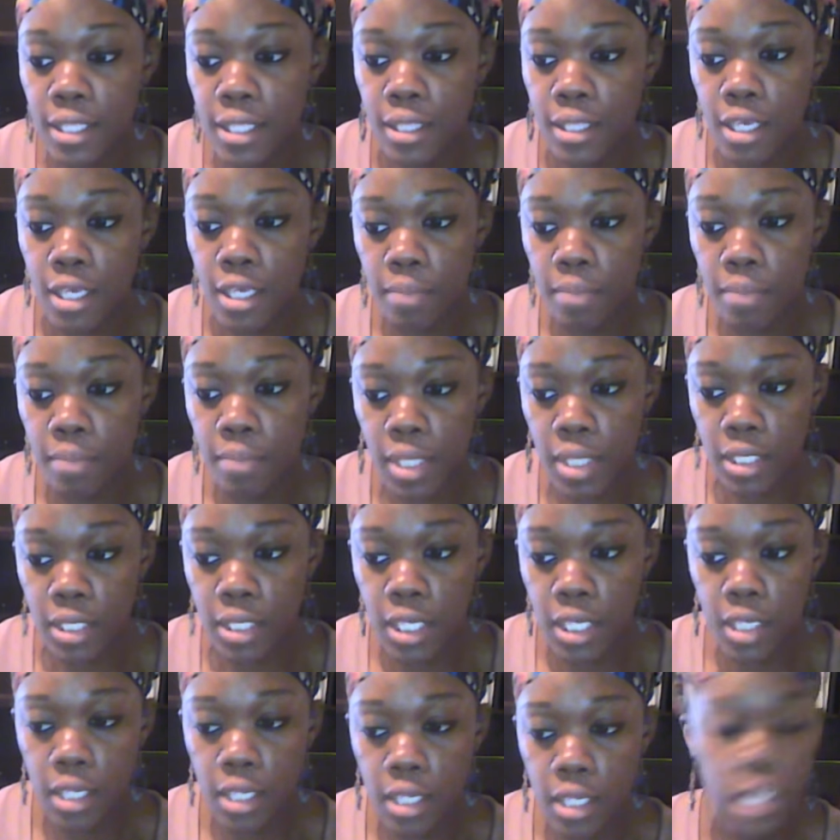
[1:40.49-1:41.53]
the
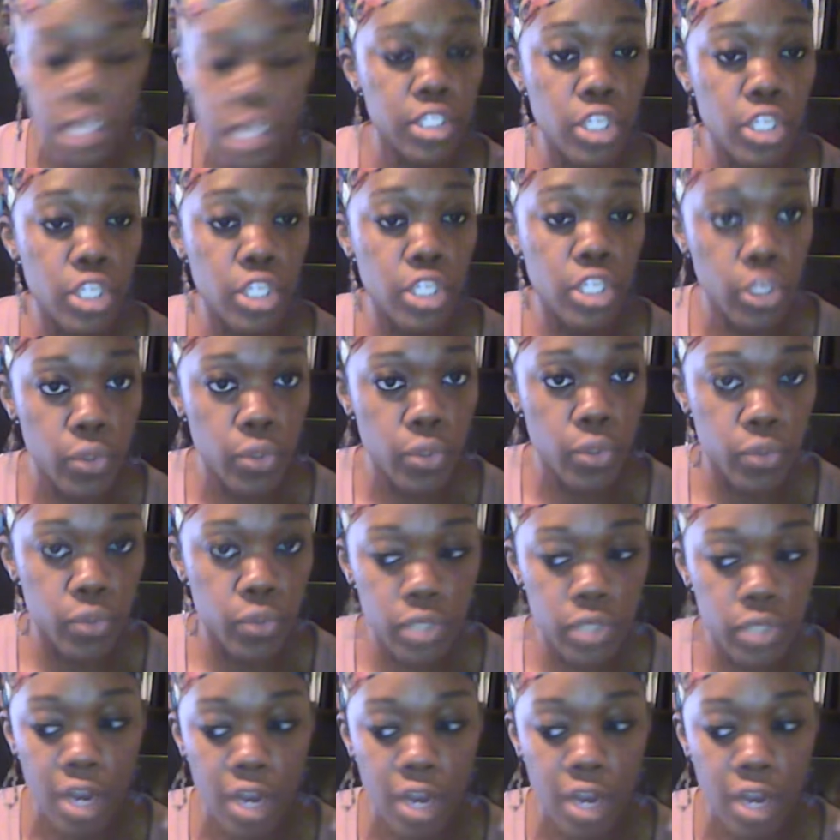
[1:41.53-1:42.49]
ability to use